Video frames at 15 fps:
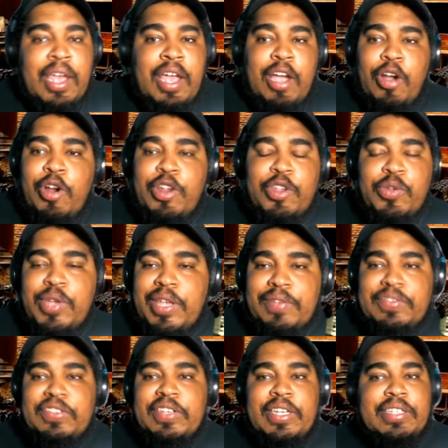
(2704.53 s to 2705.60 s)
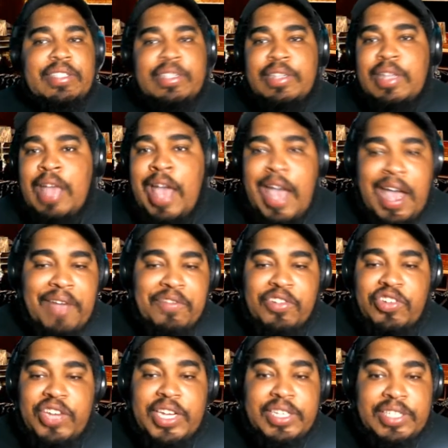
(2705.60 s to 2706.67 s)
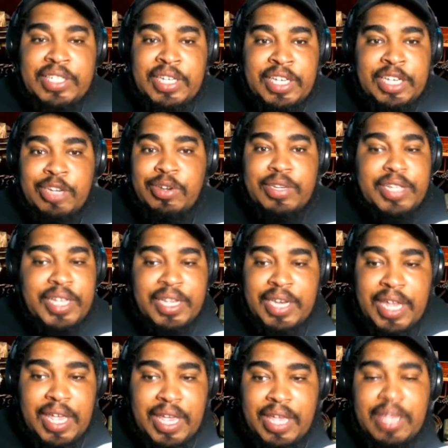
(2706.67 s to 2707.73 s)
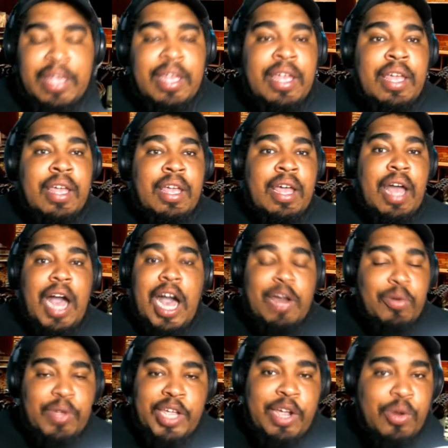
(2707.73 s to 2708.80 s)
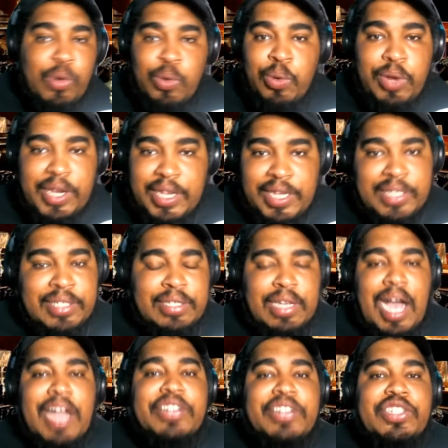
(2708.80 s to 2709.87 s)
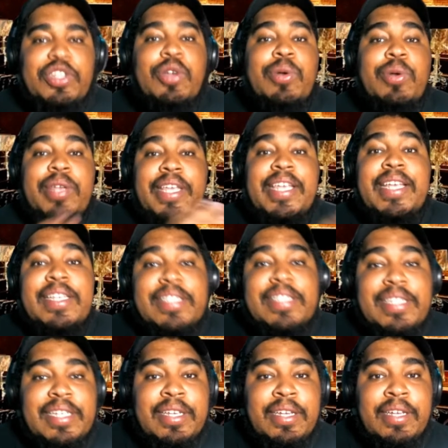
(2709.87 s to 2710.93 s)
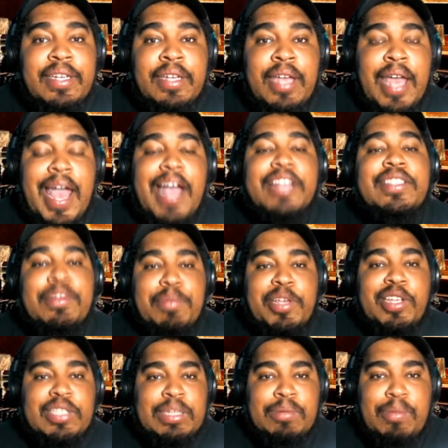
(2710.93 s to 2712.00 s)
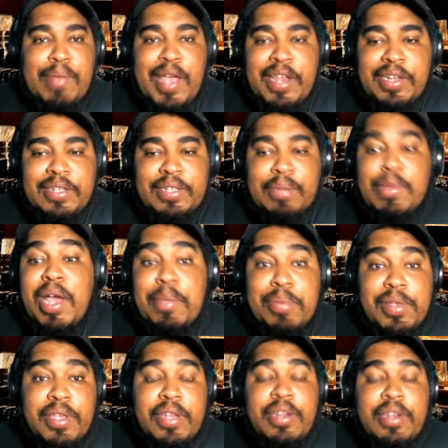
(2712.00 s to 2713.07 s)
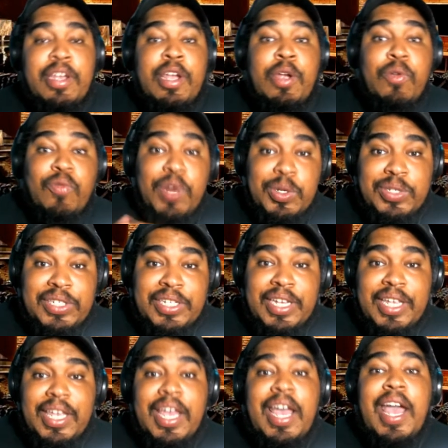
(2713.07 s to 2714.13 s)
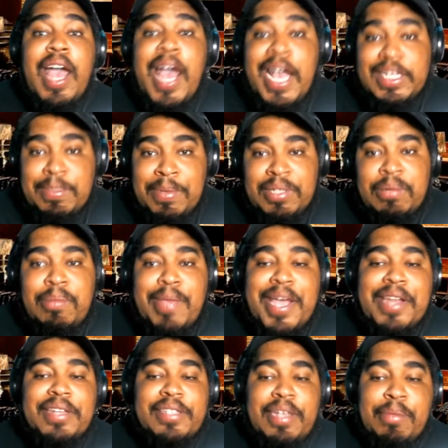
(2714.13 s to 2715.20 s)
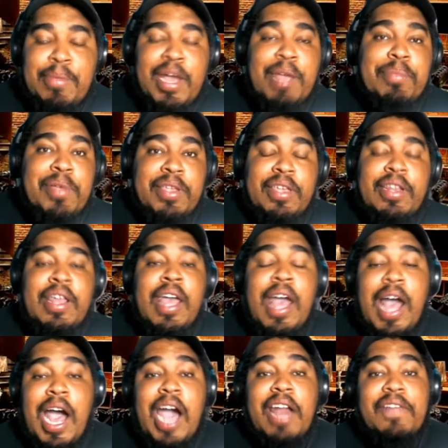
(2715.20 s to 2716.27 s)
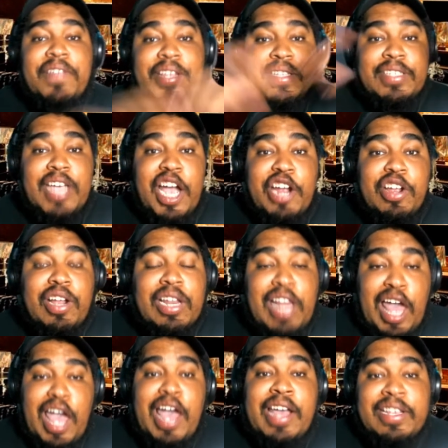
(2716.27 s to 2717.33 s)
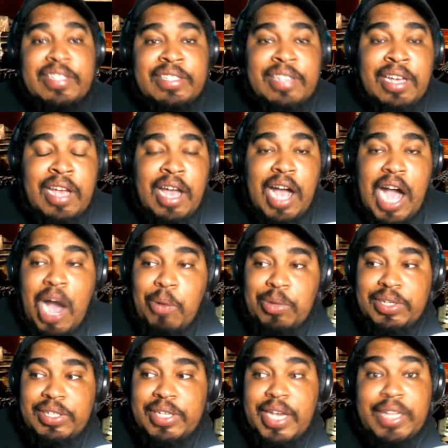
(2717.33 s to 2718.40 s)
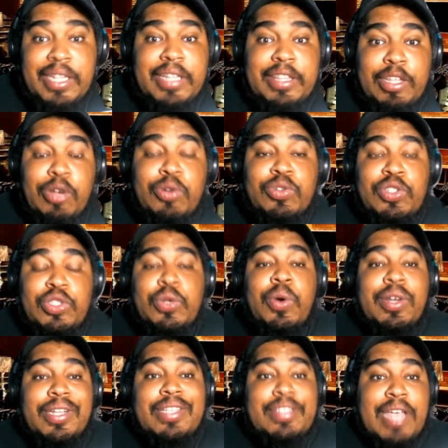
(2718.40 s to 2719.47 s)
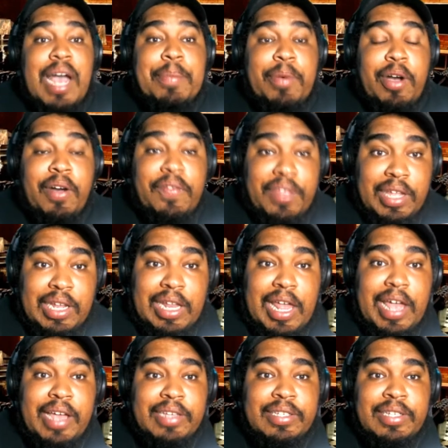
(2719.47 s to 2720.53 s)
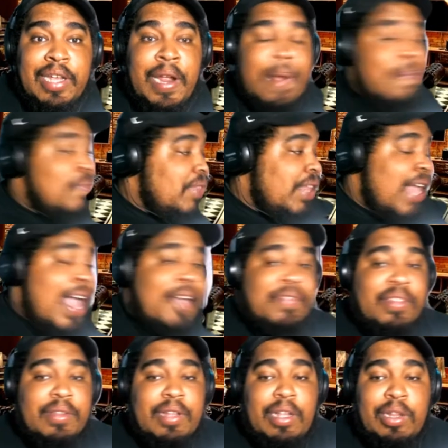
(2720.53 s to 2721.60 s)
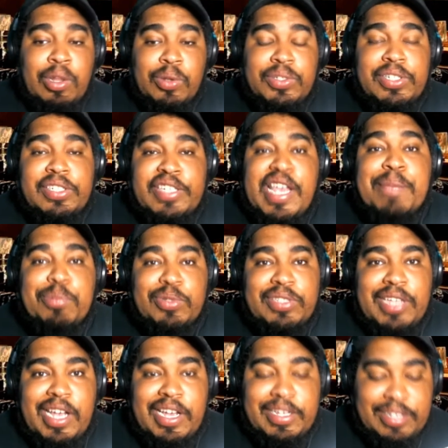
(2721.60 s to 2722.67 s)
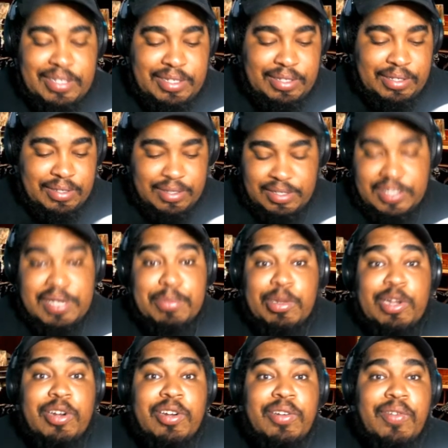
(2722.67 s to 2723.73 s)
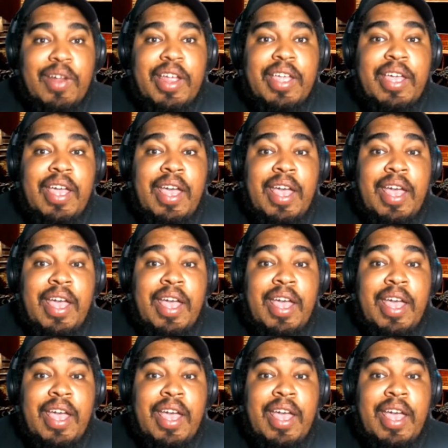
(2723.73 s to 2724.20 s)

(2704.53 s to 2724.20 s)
or you give Sikh to Av or JC or DNA, I don't care who it is. I just know Eazy has to be on Summer Madness, in my opinion. Real Sikh has to be on Summer Madness, in my opinion. Out of the entire class, I would say that those two are the top of the class. They have the closest sample size similar, right?